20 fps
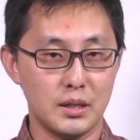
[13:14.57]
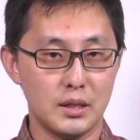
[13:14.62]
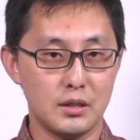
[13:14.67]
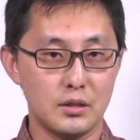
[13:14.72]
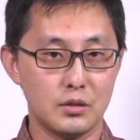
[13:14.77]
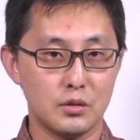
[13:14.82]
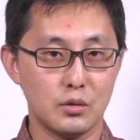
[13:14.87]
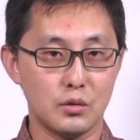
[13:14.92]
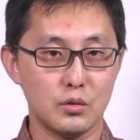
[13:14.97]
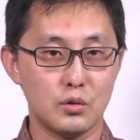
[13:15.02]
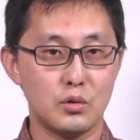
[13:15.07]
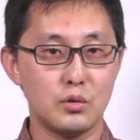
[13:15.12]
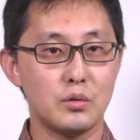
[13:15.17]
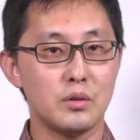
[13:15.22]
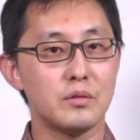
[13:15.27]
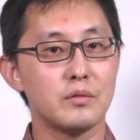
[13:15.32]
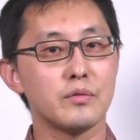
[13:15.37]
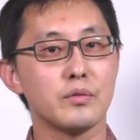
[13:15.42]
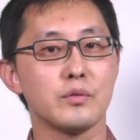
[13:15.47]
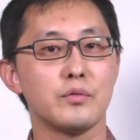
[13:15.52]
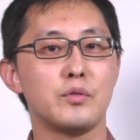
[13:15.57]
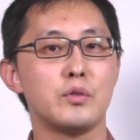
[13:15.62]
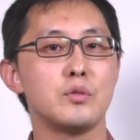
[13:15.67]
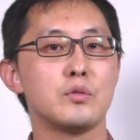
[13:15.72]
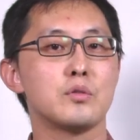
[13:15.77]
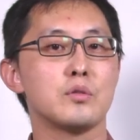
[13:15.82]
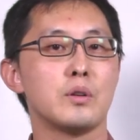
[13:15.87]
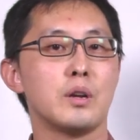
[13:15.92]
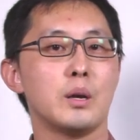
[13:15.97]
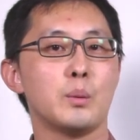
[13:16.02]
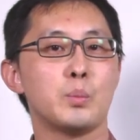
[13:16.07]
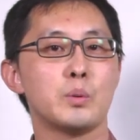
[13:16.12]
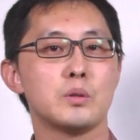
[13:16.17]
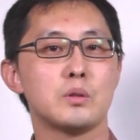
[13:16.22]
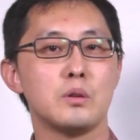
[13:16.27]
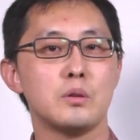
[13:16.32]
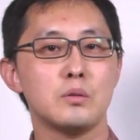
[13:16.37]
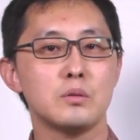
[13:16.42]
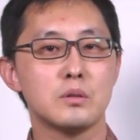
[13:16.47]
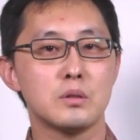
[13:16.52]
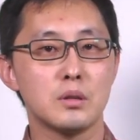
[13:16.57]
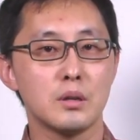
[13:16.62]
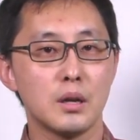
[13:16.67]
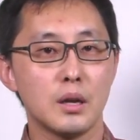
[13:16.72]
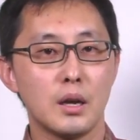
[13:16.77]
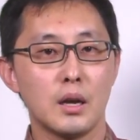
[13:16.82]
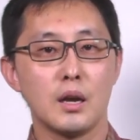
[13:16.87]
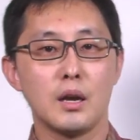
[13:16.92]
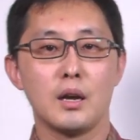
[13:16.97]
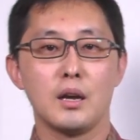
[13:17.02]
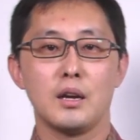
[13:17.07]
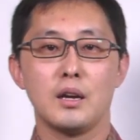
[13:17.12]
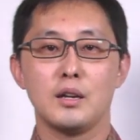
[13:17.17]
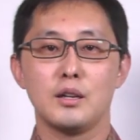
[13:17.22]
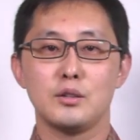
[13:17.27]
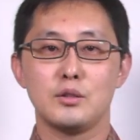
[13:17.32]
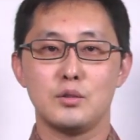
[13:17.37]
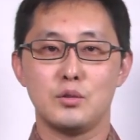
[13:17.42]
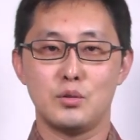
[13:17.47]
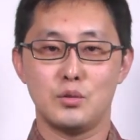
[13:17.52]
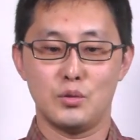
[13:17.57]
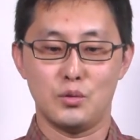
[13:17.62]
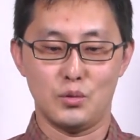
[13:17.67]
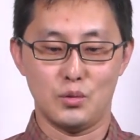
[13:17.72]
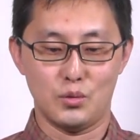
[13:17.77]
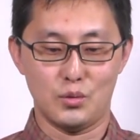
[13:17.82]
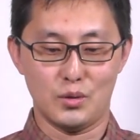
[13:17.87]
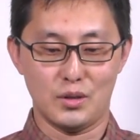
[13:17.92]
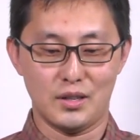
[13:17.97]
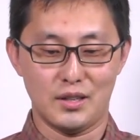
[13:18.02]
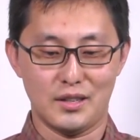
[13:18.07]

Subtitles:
So tune in for future episodes to